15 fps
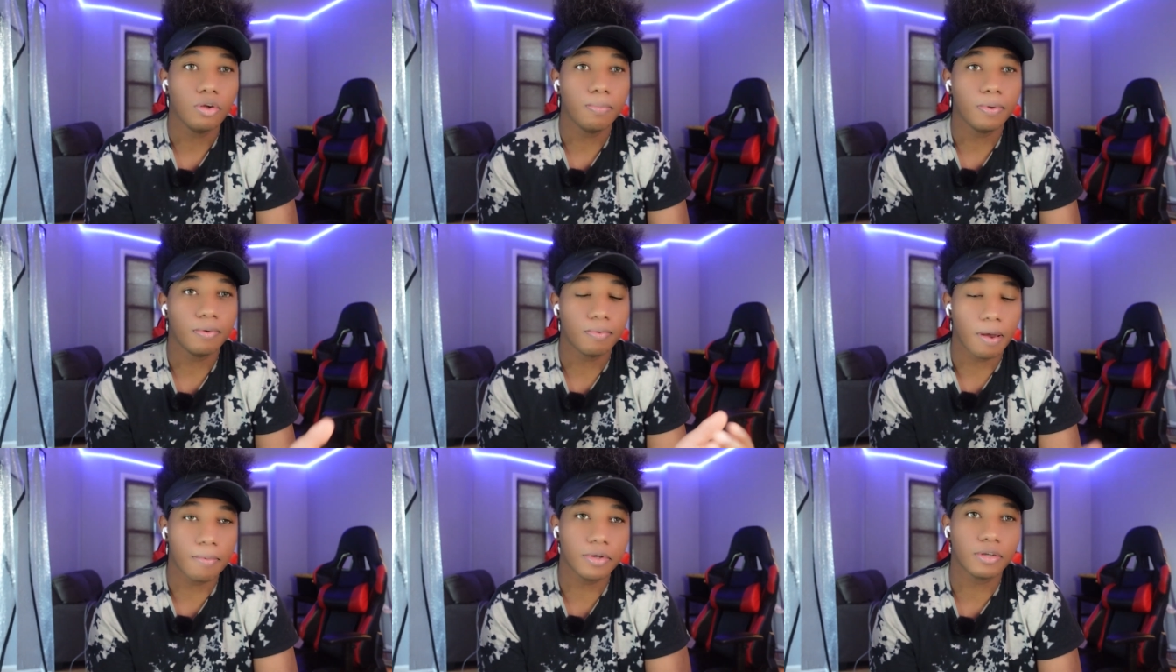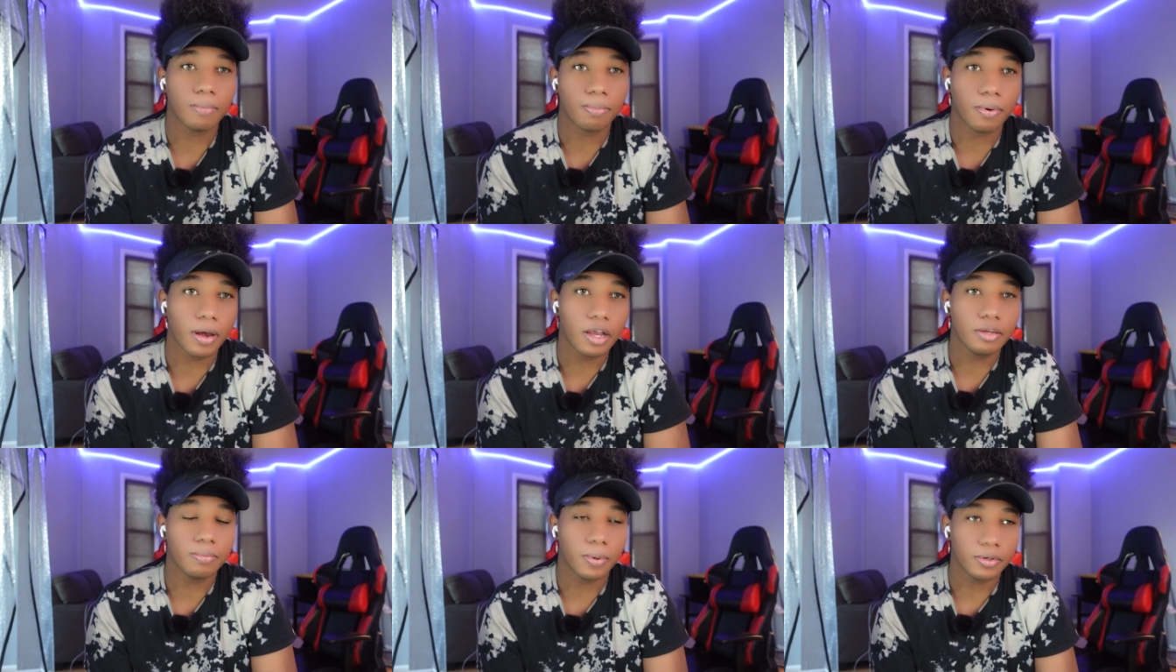You'll be very
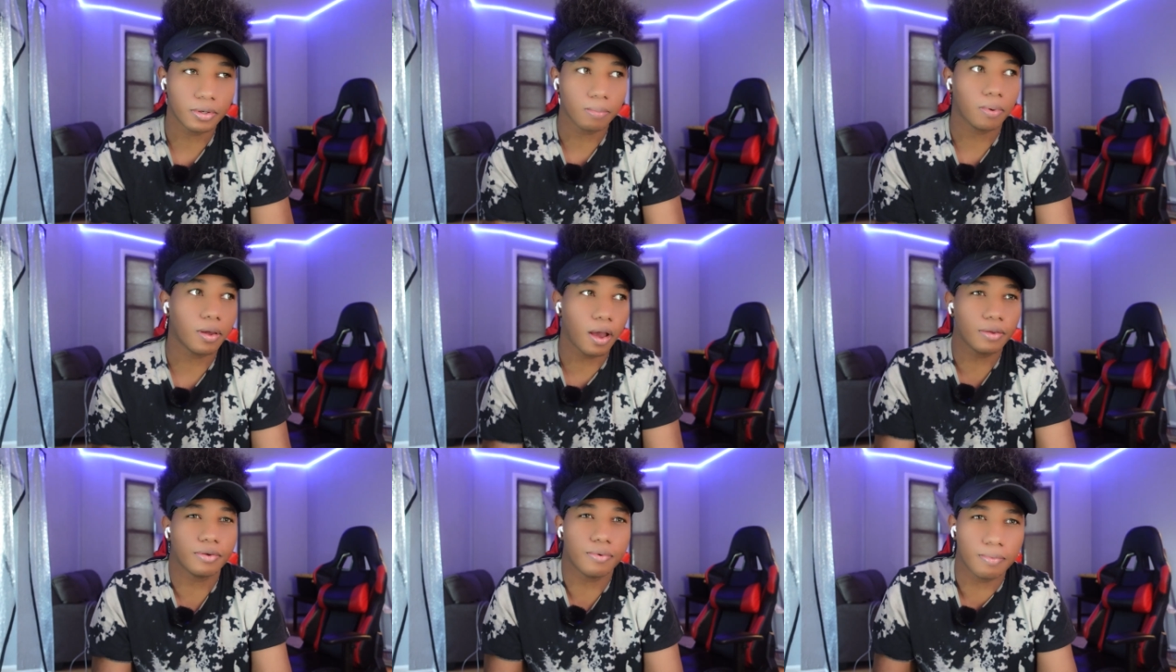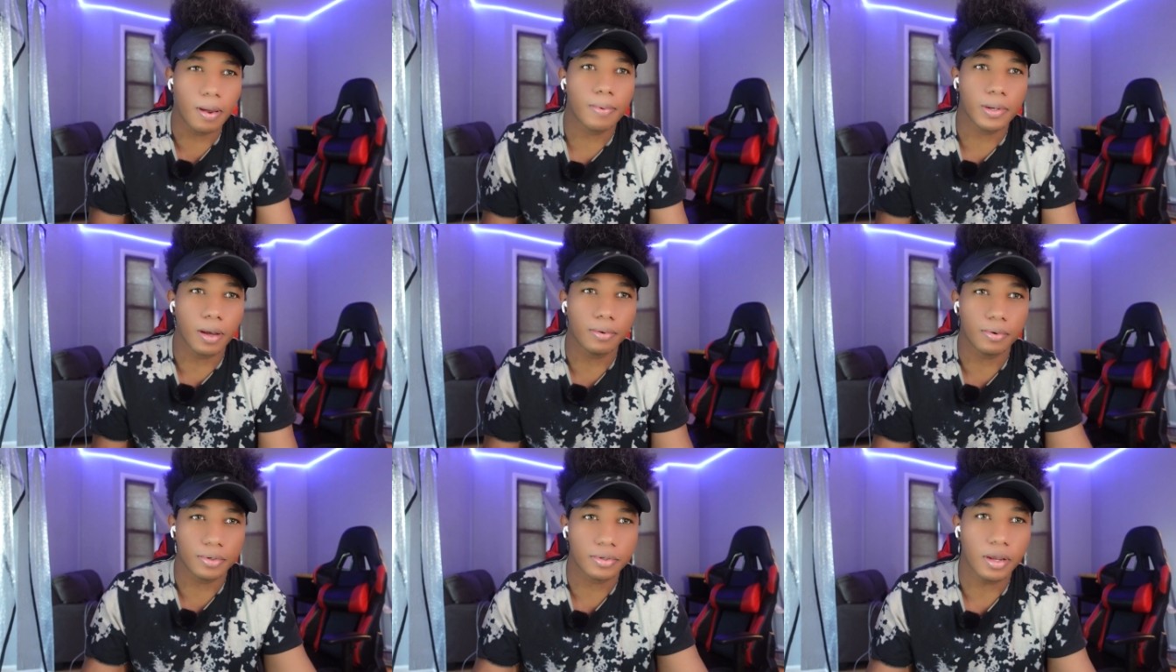surprised, but some guys are very
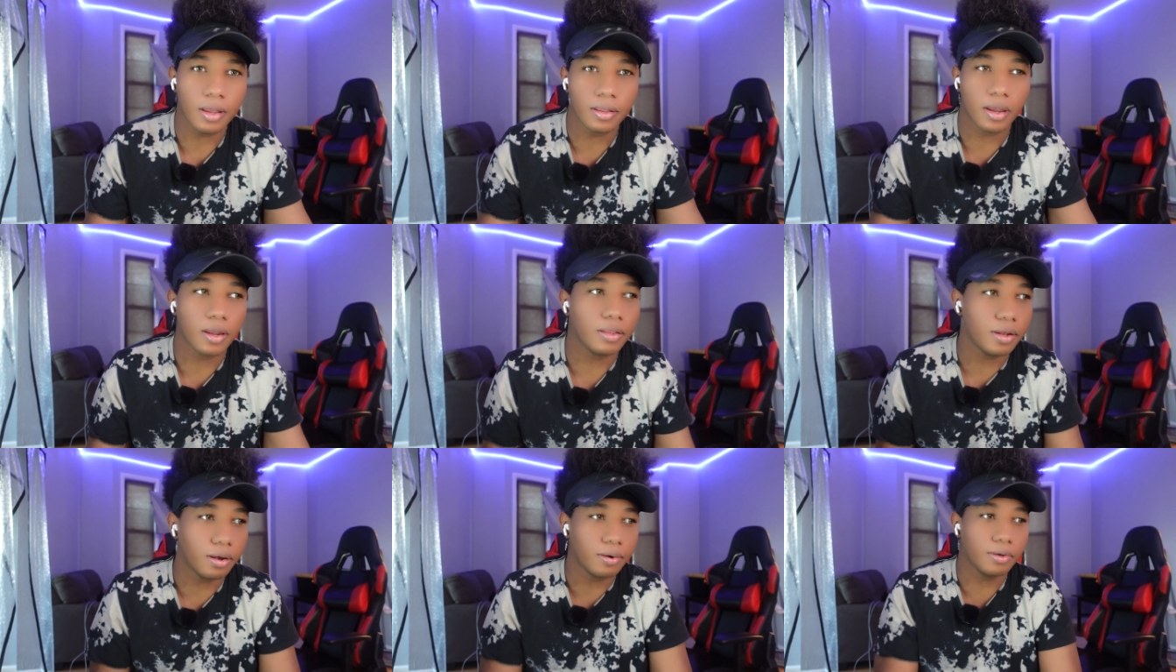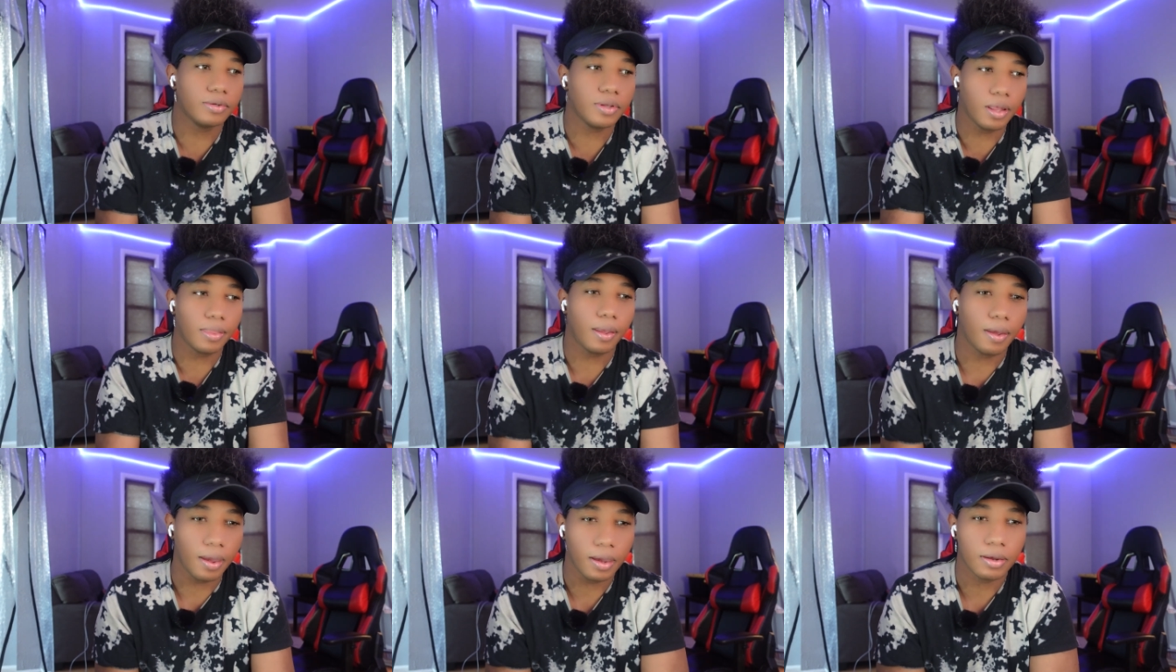understanding and they
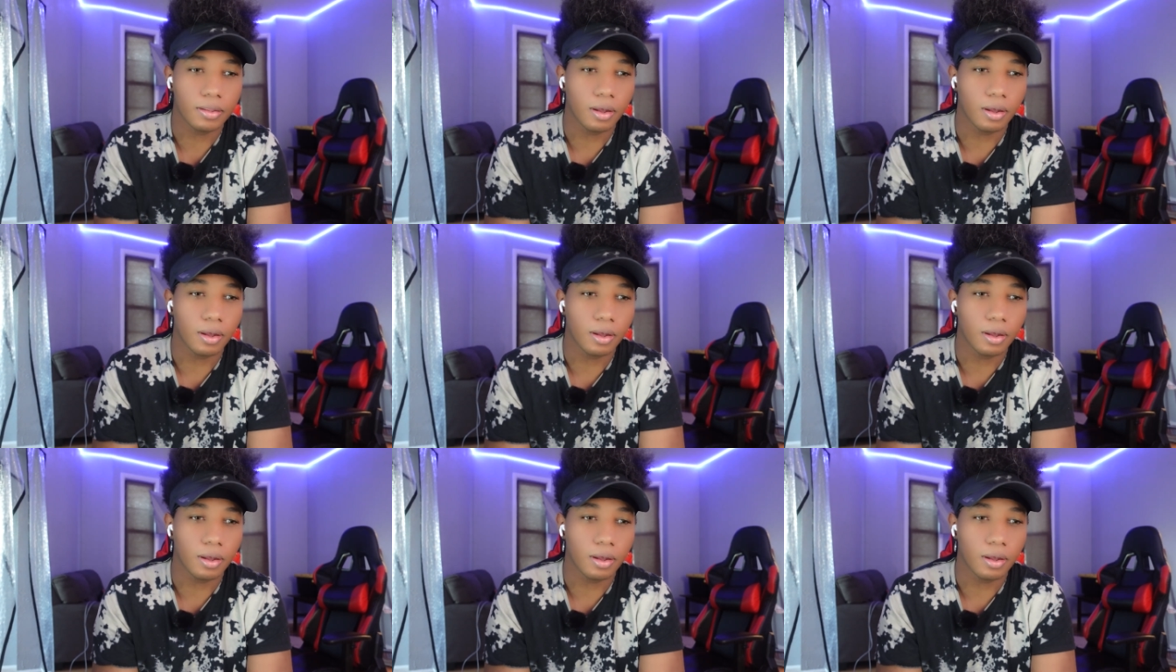understand that, hey,